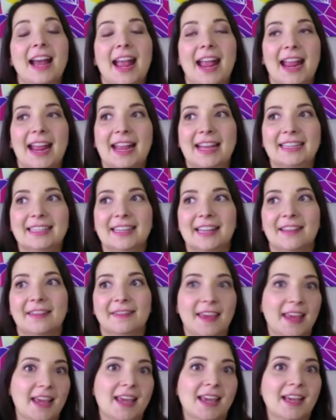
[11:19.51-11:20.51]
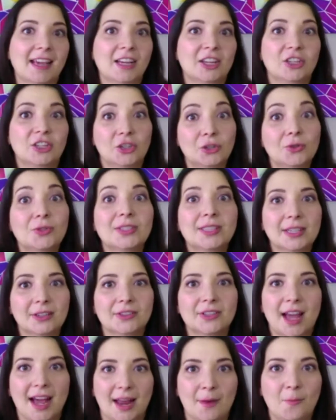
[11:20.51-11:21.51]
And they used their
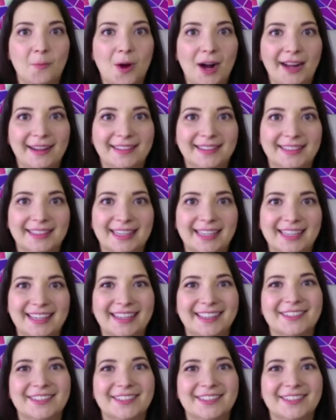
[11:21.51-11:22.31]
time wisely